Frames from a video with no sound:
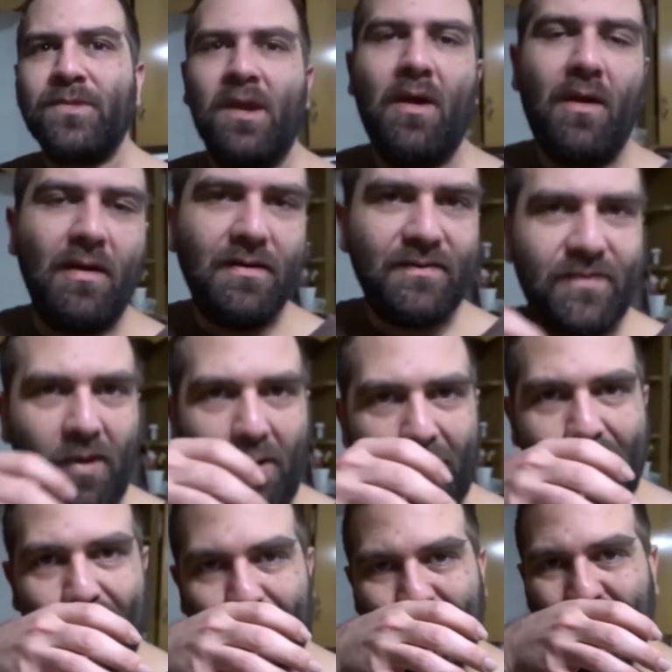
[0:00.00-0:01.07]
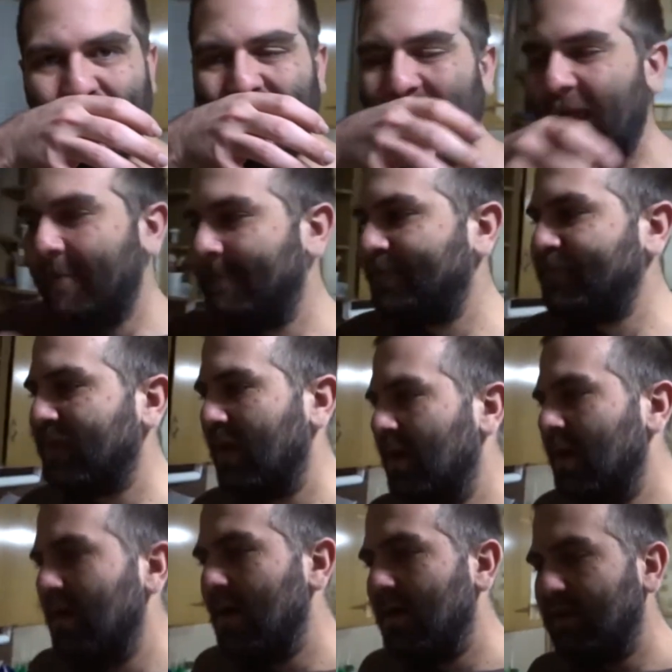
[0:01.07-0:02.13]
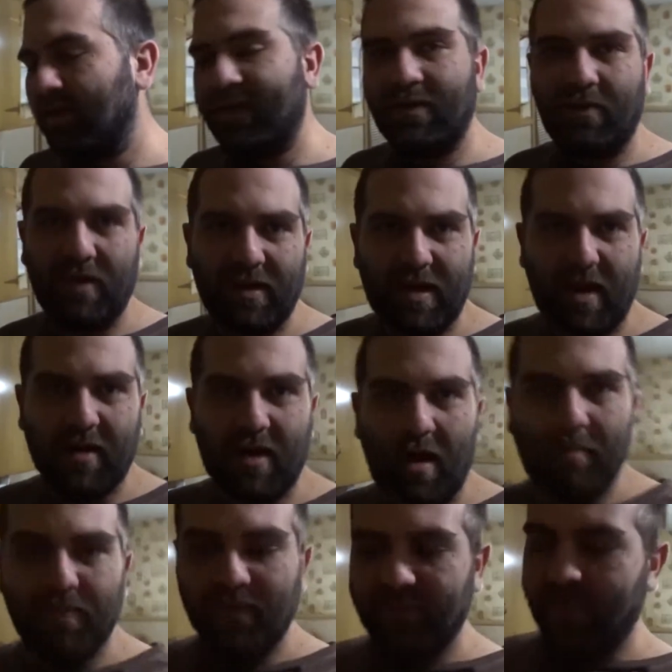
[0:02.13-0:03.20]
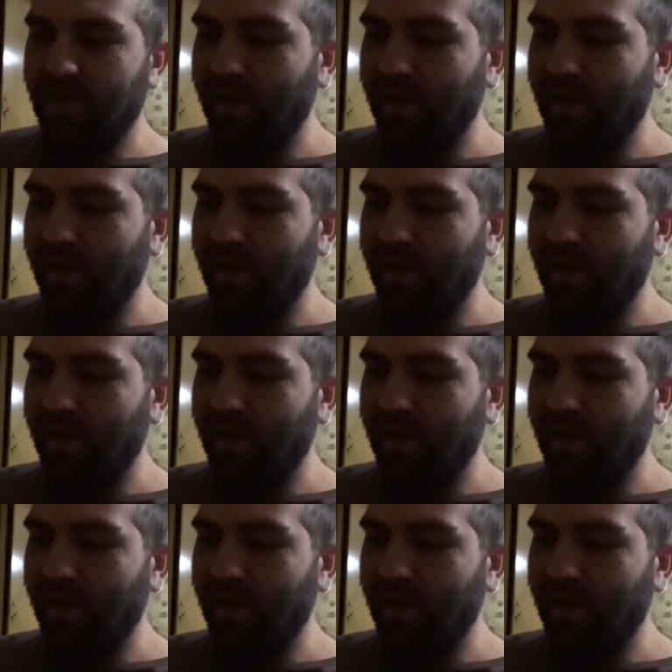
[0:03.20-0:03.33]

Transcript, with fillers: All right, so nothing really got accomplished